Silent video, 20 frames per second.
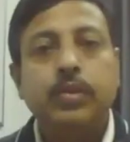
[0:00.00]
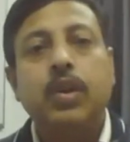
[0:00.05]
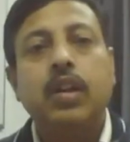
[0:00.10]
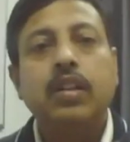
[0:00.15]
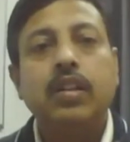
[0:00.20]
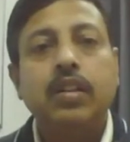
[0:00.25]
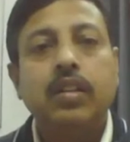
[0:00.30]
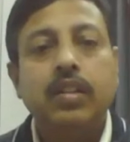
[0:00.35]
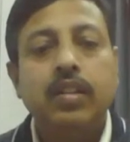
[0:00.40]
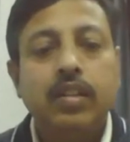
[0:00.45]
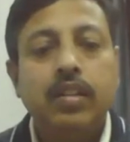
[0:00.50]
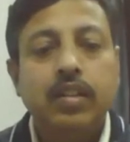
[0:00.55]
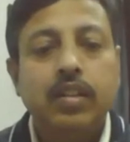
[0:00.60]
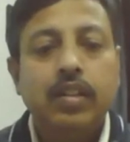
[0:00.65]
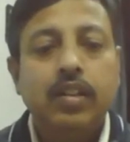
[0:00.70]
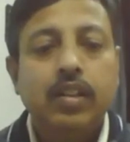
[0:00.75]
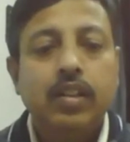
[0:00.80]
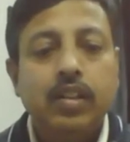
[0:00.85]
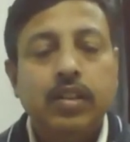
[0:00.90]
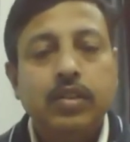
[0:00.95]
to all.
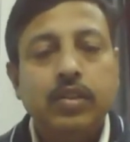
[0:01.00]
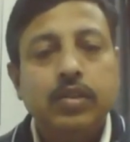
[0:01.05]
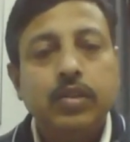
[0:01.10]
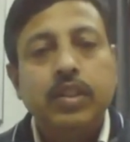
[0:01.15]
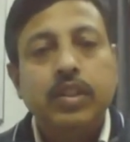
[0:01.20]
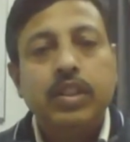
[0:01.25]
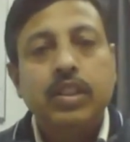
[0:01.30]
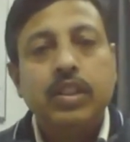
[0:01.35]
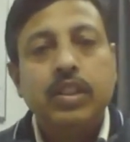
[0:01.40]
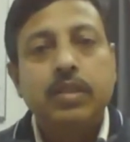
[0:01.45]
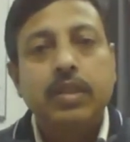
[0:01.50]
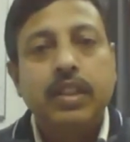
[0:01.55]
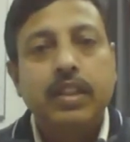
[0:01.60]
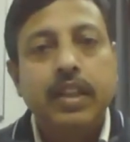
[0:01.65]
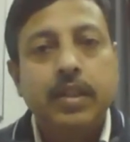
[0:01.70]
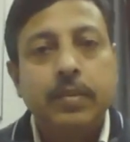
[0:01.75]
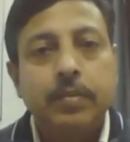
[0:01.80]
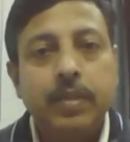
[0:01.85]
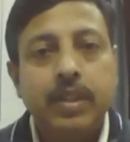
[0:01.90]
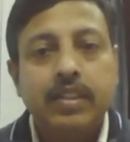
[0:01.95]
So, it is my
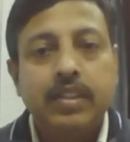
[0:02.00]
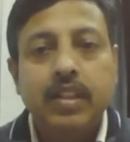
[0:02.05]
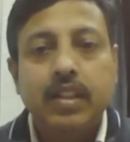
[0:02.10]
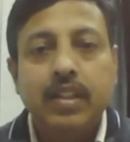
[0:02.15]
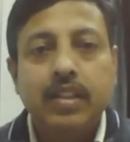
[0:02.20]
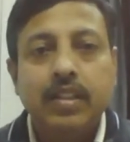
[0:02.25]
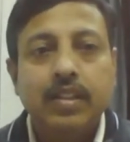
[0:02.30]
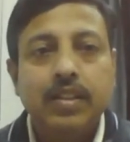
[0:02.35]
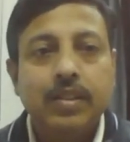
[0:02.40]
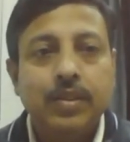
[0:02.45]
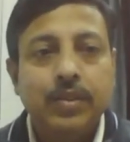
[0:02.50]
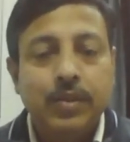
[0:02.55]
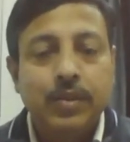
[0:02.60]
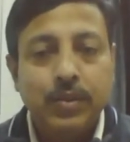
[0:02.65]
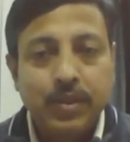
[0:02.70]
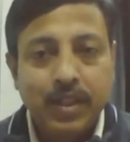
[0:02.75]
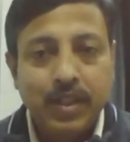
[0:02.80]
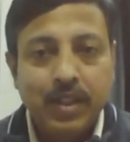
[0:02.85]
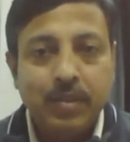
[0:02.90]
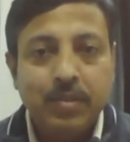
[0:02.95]
great pleasure
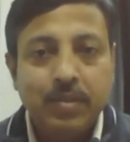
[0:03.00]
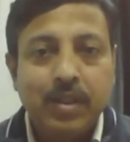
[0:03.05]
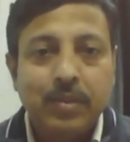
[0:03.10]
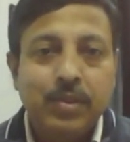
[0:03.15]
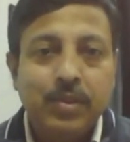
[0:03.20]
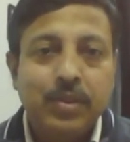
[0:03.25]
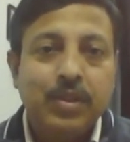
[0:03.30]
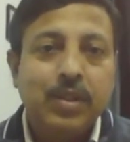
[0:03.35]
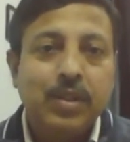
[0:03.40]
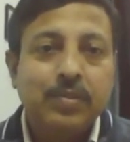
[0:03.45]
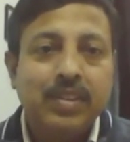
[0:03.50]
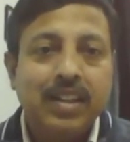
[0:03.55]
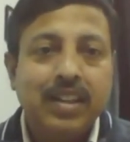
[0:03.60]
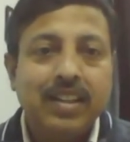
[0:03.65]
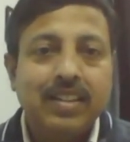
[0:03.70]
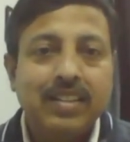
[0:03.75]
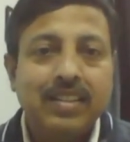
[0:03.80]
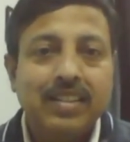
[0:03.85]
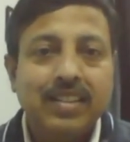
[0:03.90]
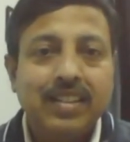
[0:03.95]
to deliver vote of
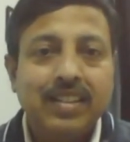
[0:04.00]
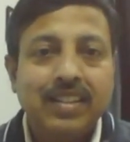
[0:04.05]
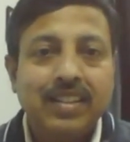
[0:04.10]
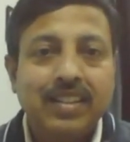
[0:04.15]
thanks